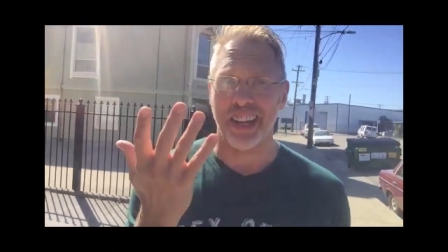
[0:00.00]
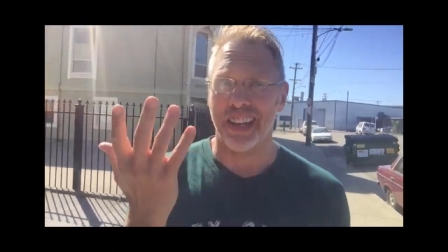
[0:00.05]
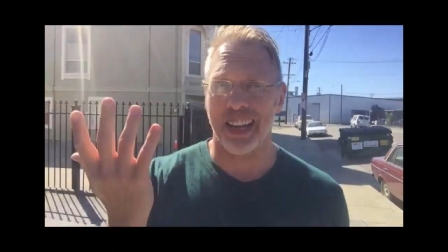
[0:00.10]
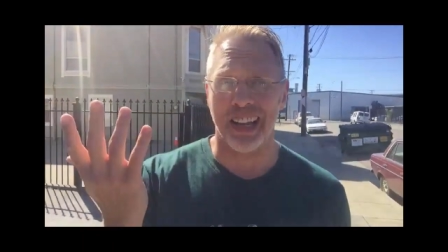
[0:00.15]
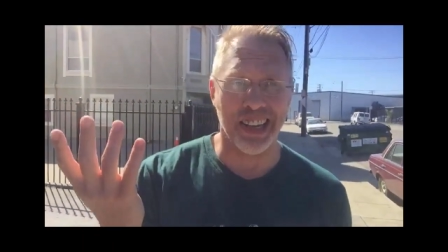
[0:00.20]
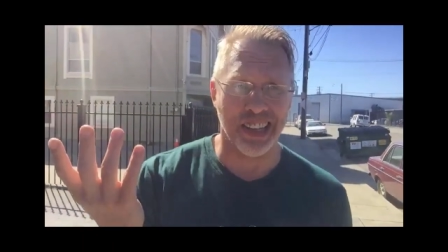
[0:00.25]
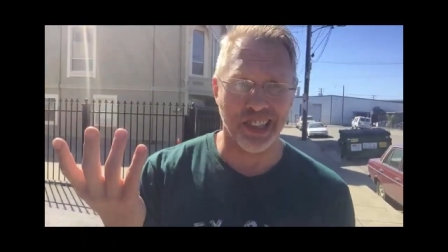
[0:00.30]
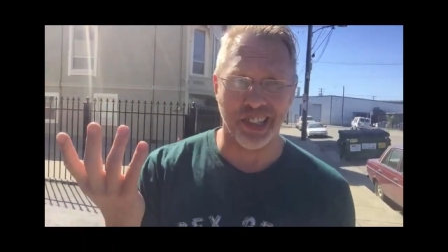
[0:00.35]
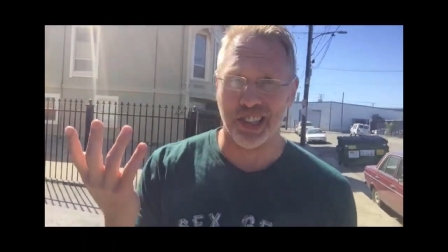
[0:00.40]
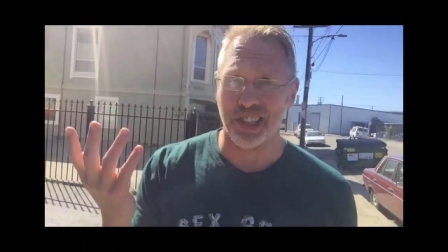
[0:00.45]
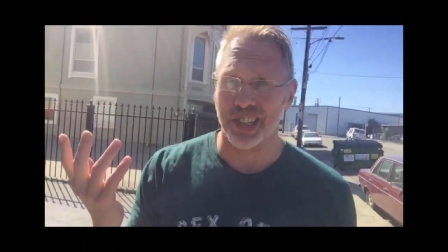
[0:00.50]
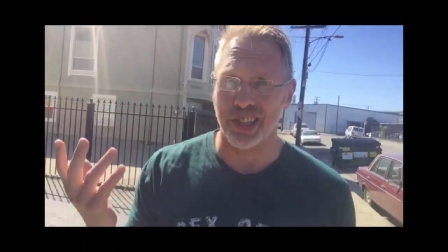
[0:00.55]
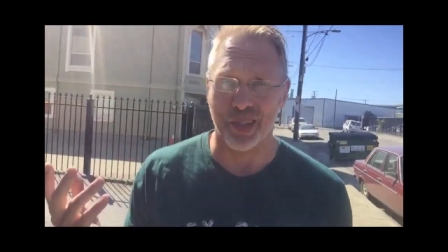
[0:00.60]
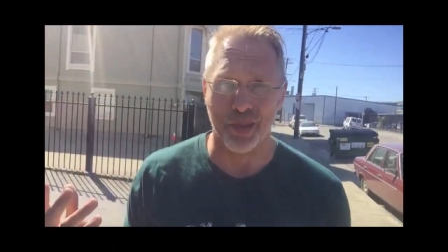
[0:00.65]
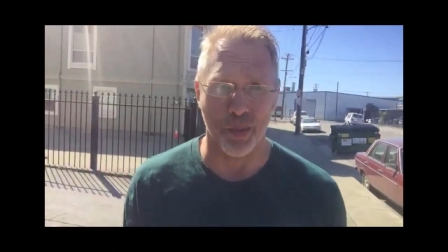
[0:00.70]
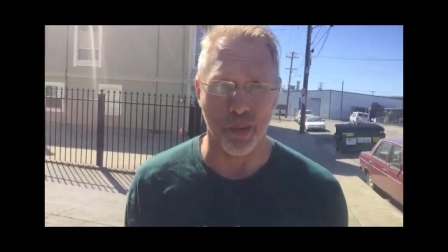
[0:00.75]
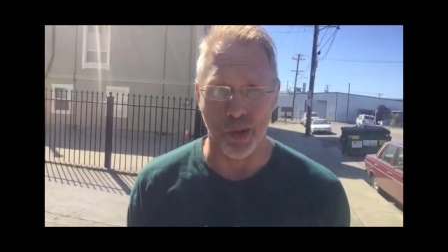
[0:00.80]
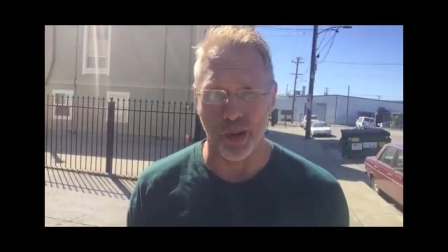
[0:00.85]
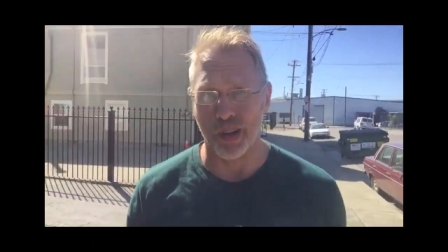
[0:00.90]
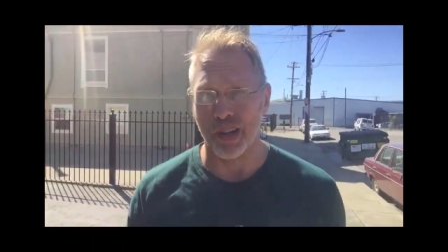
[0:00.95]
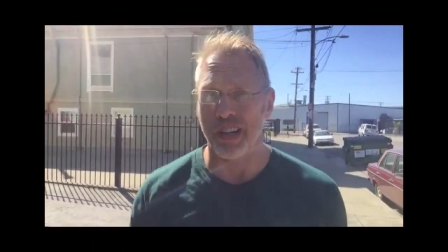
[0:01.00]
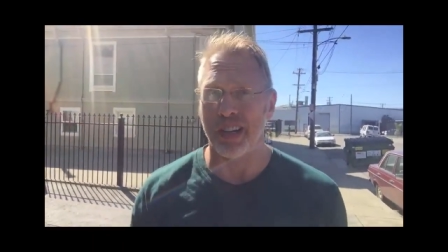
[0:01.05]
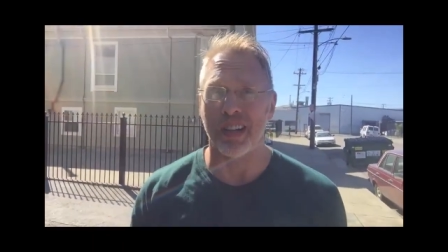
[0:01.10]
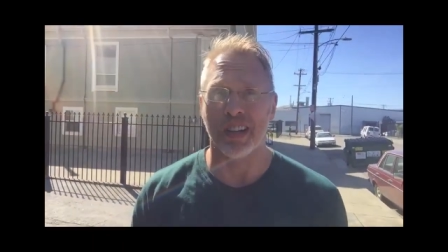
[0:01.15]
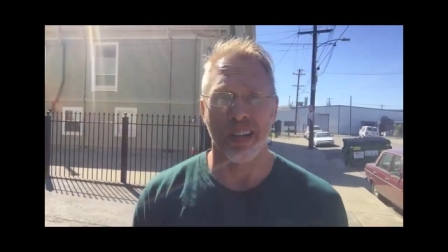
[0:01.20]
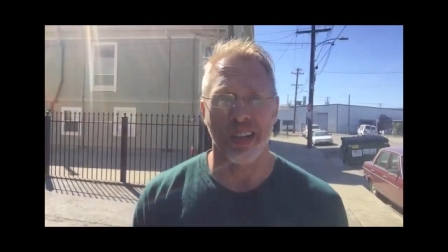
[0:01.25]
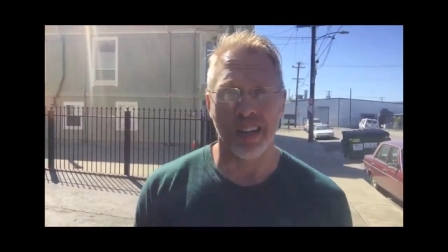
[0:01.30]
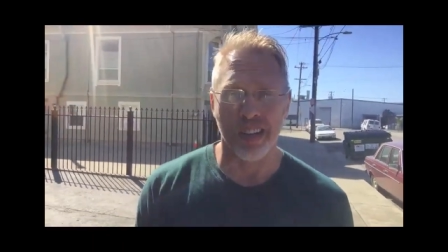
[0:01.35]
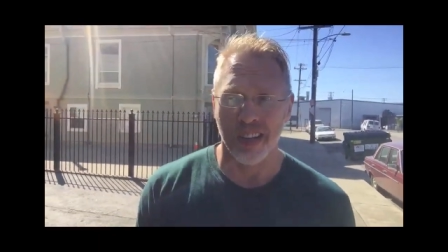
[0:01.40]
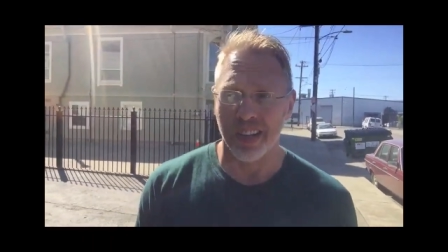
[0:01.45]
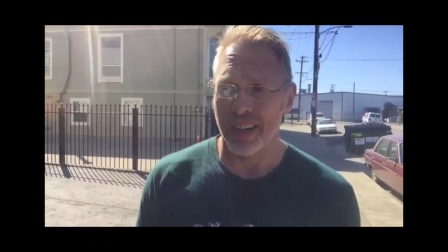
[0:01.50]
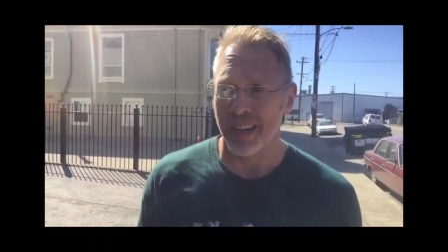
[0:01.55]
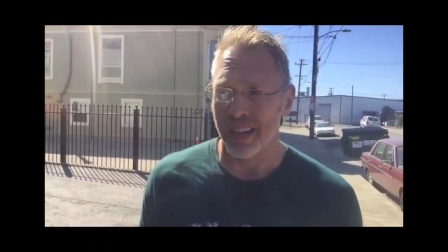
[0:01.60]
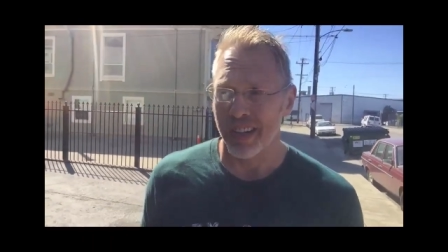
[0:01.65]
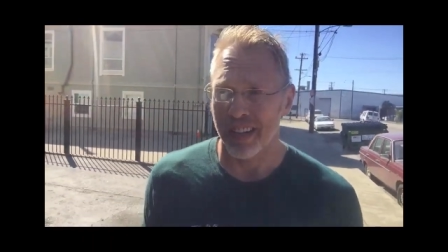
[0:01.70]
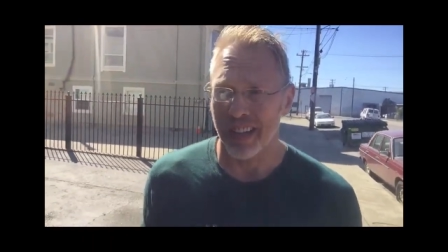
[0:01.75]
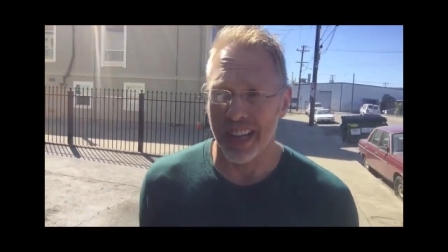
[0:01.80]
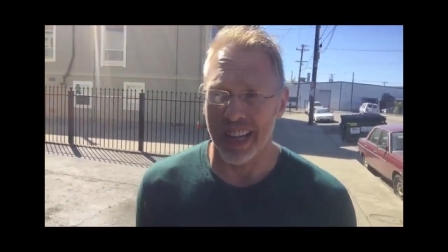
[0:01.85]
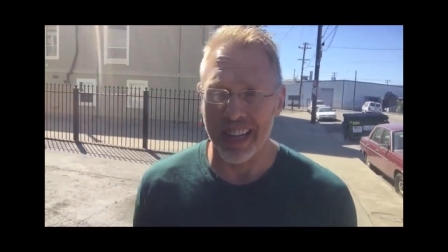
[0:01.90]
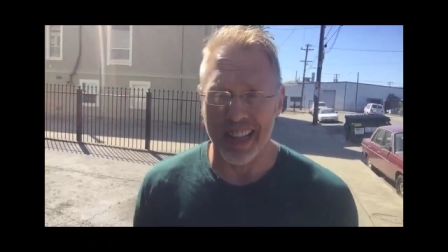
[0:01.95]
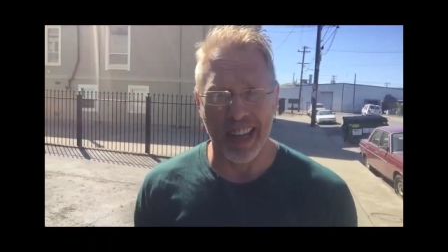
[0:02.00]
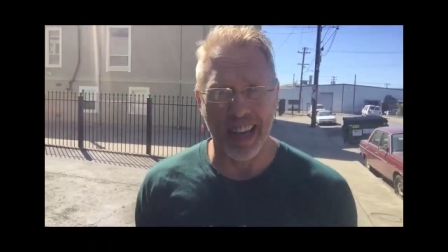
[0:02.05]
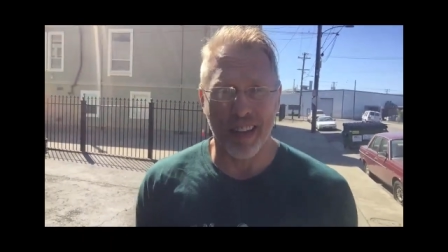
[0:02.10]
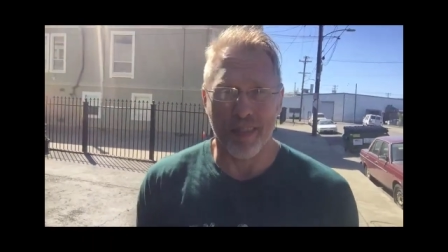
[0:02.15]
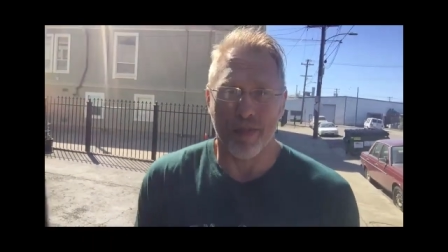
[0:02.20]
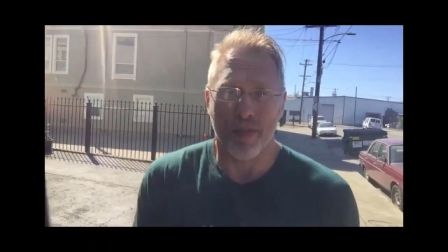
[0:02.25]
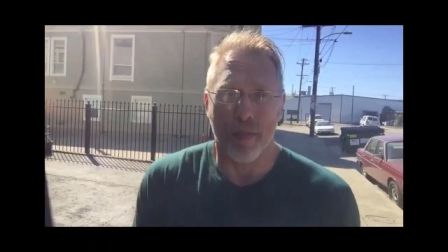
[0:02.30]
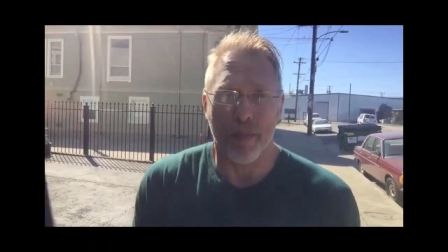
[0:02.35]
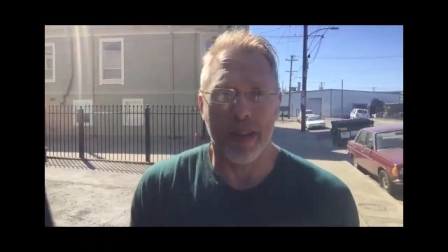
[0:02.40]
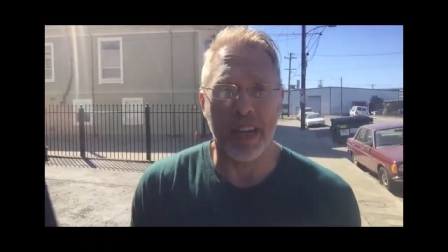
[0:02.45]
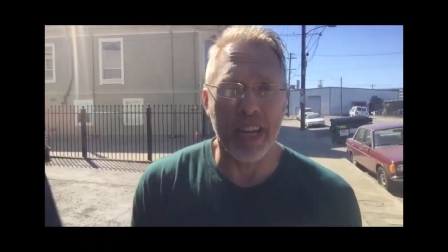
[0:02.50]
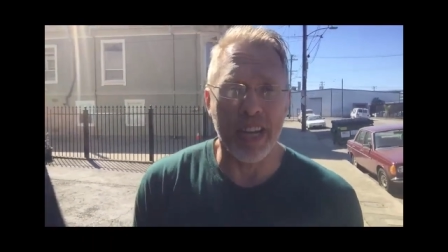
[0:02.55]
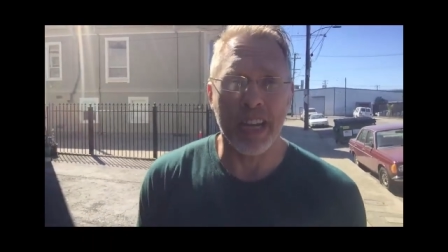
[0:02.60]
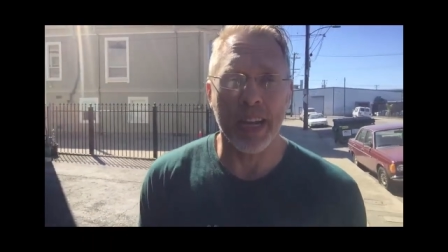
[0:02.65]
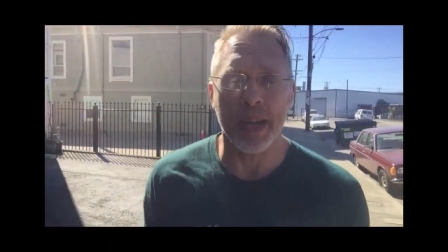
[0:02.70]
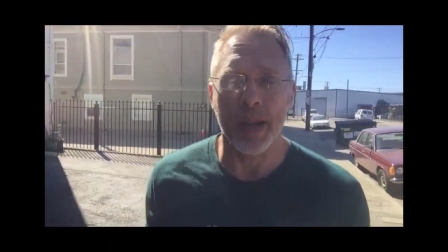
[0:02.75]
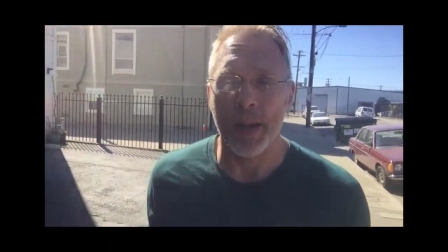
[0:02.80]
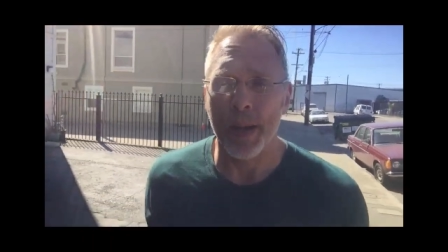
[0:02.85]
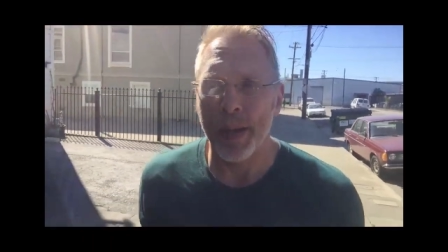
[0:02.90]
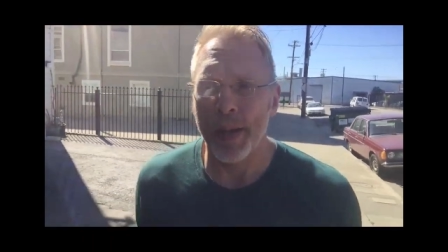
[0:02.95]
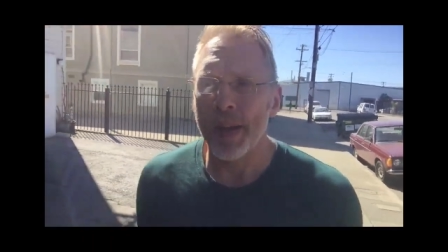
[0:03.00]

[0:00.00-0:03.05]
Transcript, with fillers: deadlines just work like that for me.